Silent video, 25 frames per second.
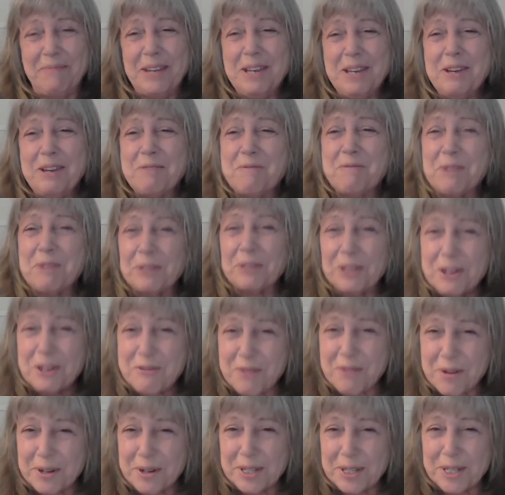we'll look
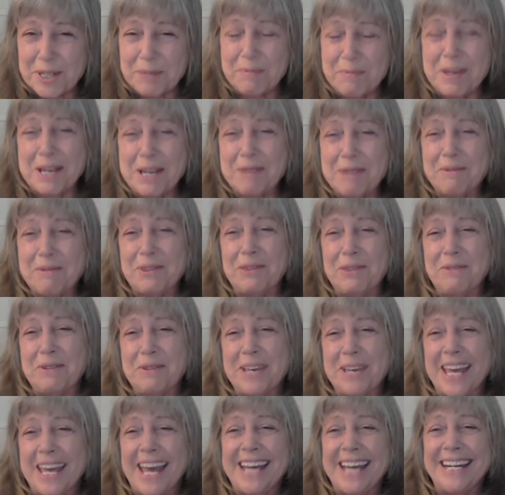forward to speaking with you
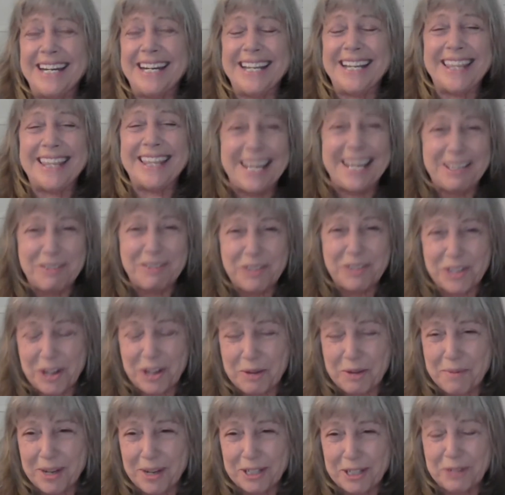again. And thank you so
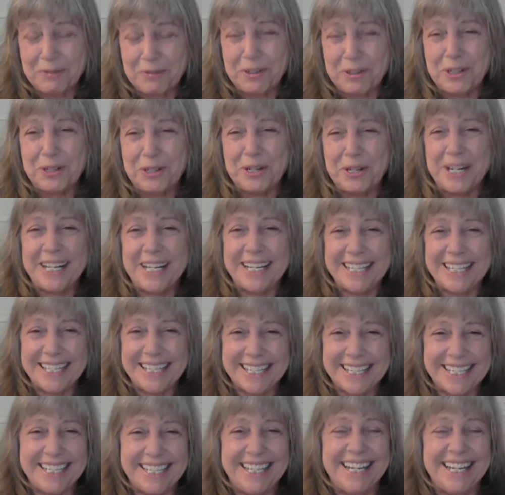much for joining us
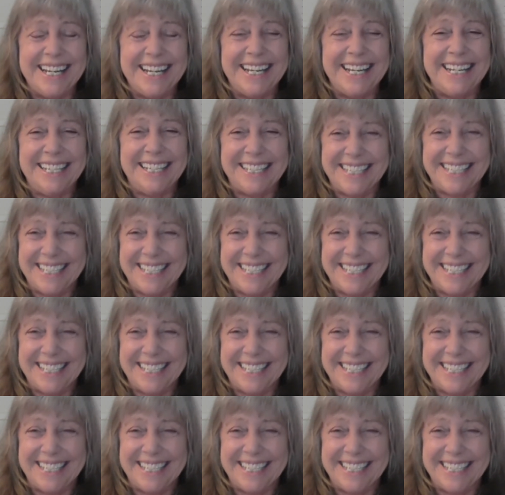tonight.